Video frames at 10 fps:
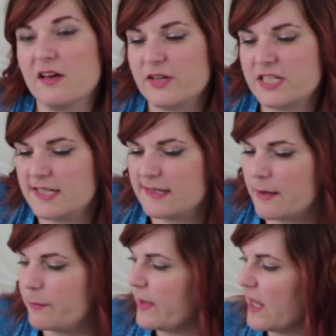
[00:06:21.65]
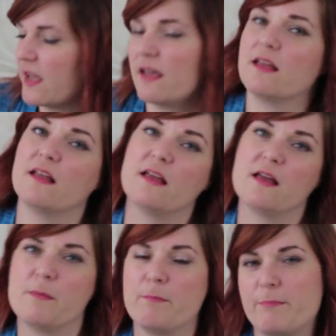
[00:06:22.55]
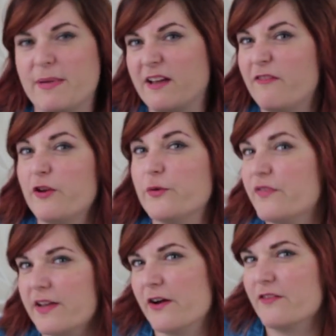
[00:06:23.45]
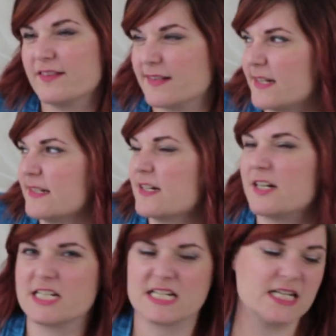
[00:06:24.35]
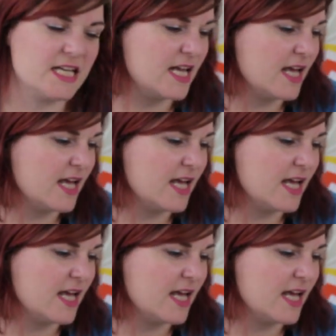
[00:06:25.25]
which is a big floofy oversized cardigan,